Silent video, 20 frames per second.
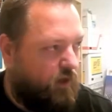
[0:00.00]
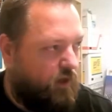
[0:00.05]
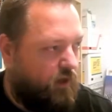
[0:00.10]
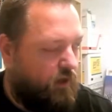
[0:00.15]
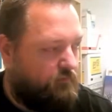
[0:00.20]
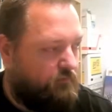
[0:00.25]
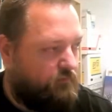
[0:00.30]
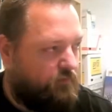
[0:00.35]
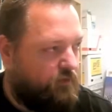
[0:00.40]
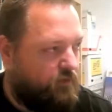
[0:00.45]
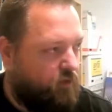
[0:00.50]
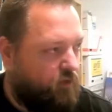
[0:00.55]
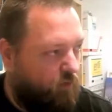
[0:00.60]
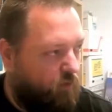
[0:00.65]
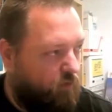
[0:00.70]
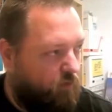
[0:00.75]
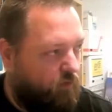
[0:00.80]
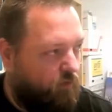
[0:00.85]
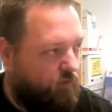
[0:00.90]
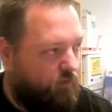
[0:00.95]
I
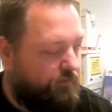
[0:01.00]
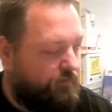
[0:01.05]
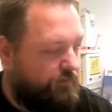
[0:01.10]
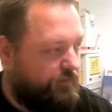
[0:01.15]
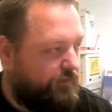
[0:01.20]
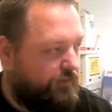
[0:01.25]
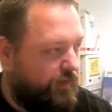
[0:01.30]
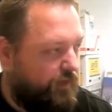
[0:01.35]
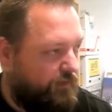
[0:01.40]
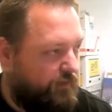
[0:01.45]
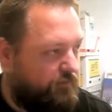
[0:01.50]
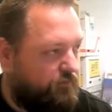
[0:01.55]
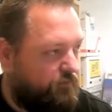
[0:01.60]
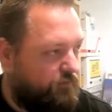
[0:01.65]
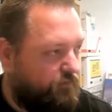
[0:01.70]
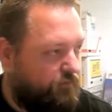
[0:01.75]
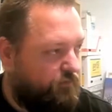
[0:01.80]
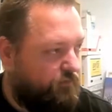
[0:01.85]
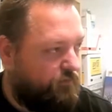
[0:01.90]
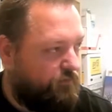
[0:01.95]
recall the
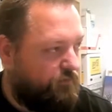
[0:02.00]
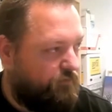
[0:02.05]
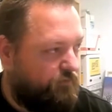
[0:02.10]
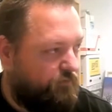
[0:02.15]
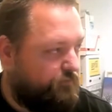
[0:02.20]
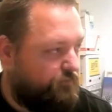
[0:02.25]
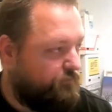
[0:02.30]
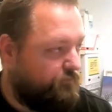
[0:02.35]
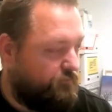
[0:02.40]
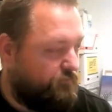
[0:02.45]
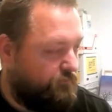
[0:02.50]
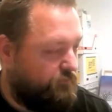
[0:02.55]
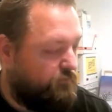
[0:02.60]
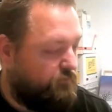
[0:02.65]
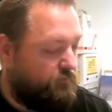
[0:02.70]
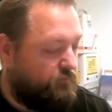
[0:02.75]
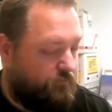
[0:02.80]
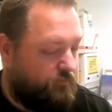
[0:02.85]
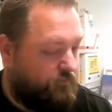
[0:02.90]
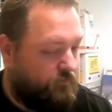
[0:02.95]
actual
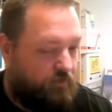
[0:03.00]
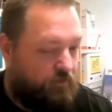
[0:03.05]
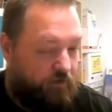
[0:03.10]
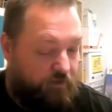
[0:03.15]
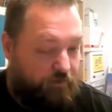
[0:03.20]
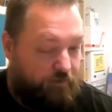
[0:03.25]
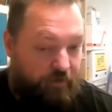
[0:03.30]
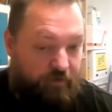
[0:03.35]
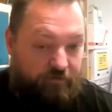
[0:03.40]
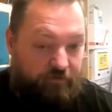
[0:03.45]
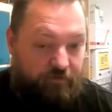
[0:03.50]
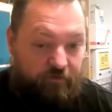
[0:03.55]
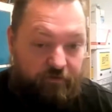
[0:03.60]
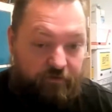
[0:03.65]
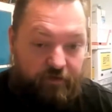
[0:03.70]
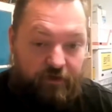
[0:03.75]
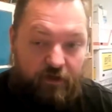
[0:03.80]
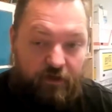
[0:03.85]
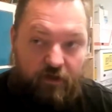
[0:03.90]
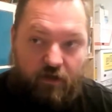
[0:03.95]

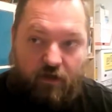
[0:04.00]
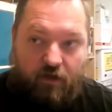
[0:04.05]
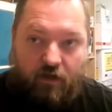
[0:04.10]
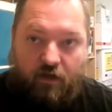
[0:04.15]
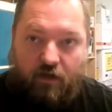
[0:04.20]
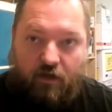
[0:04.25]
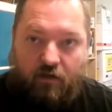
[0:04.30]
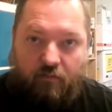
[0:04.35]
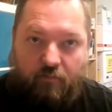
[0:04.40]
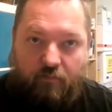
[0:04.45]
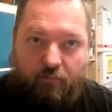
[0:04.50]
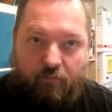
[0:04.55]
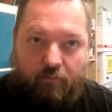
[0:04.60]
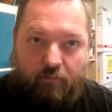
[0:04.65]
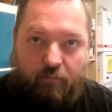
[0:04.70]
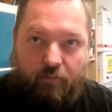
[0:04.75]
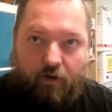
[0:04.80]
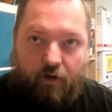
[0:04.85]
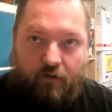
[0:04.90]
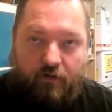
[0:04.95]
documentary, yep.
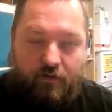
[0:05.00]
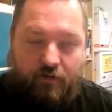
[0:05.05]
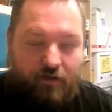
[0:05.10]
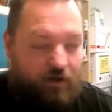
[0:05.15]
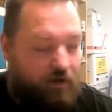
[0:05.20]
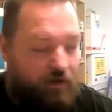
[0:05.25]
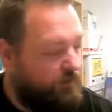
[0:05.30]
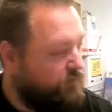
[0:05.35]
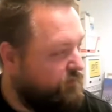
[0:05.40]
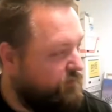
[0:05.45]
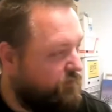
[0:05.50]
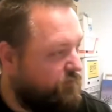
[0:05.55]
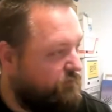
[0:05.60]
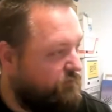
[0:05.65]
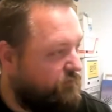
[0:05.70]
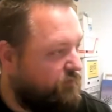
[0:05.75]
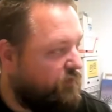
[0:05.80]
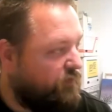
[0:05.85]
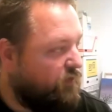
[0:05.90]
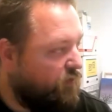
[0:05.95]
but I don't
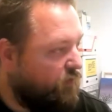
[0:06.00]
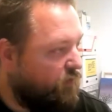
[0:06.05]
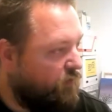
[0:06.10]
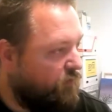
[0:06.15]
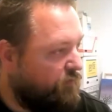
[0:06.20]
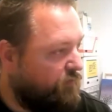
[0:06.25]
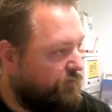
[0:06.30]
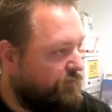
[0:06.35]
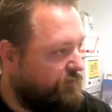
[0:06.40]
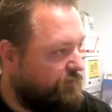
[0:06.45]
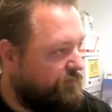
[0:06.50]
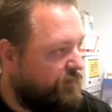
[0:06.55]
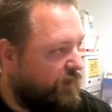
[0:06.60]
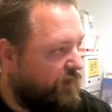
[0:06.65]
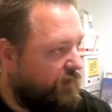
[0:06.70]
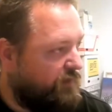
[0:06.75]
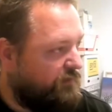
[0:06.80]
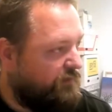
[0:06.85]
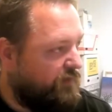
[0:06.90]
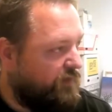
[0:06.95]
recall the
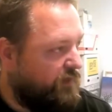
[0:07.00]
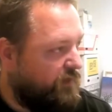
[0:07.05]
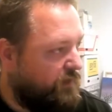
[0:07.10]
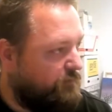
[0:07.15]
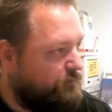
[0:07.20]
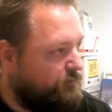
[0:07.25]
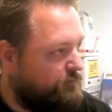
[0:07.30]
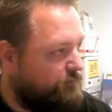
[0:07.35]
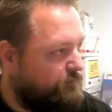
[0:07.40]
exact name.